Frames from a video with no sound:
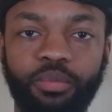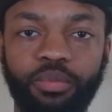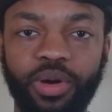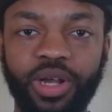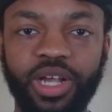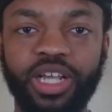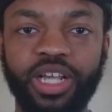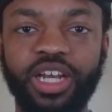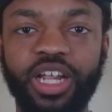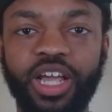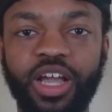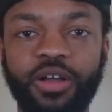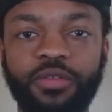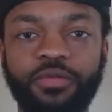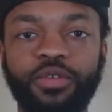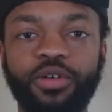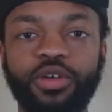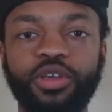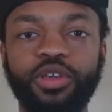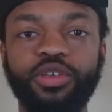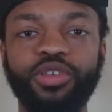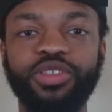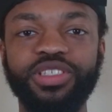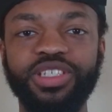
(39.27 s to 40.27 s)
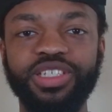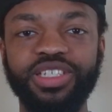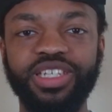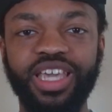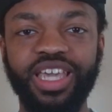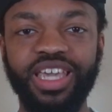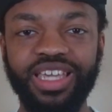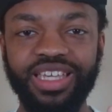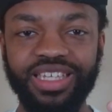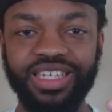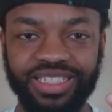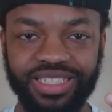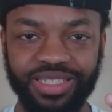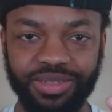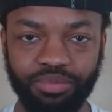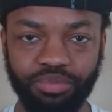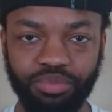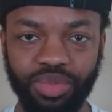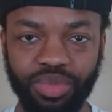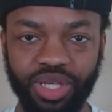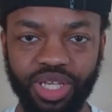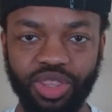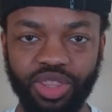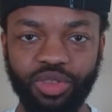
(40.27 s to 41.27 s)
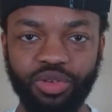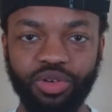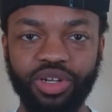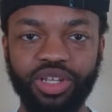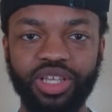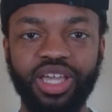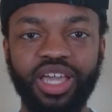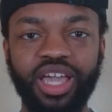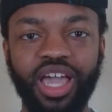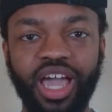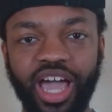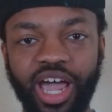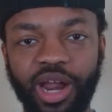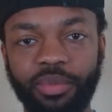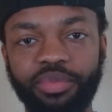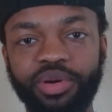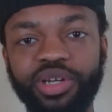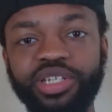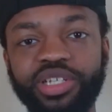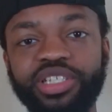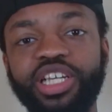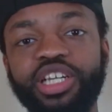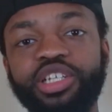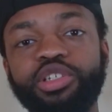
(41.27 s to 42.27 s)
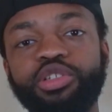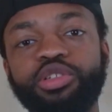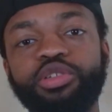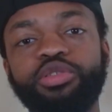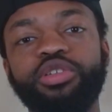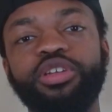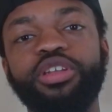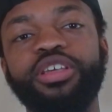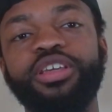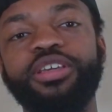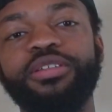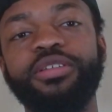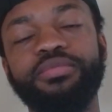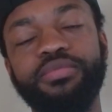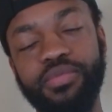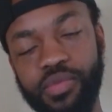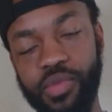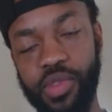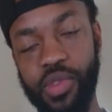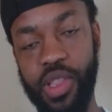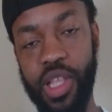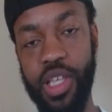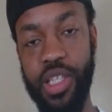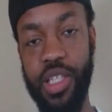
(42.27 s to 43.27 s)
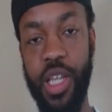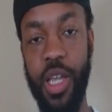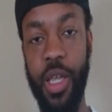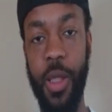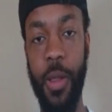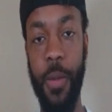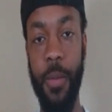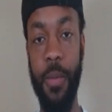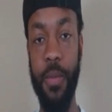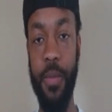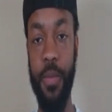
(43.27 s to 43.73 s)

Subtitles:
Break it down for you today's big three. I appreciate you tuning in. Let's get it.